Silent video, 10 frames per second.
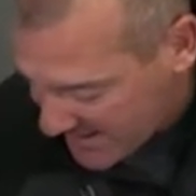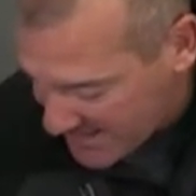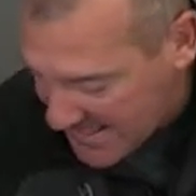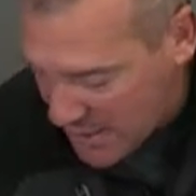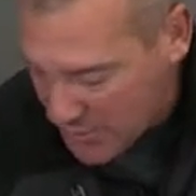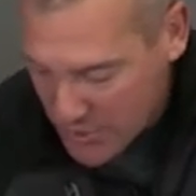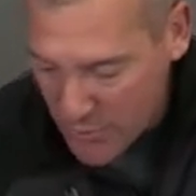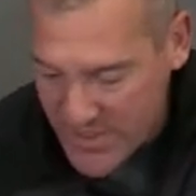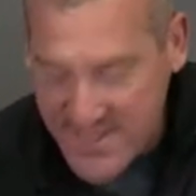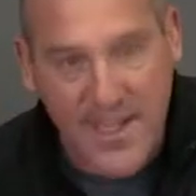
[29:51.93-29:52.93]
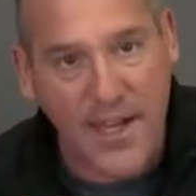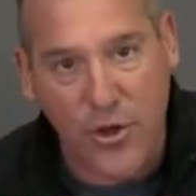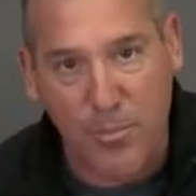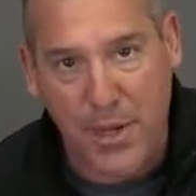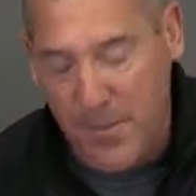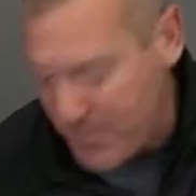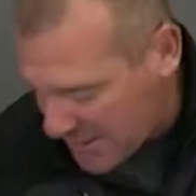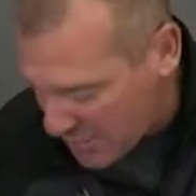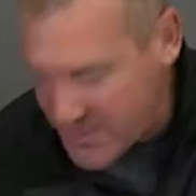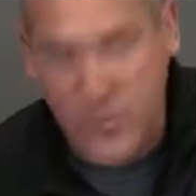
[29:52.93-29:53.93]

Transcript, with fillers: In and out, recycle, pump out,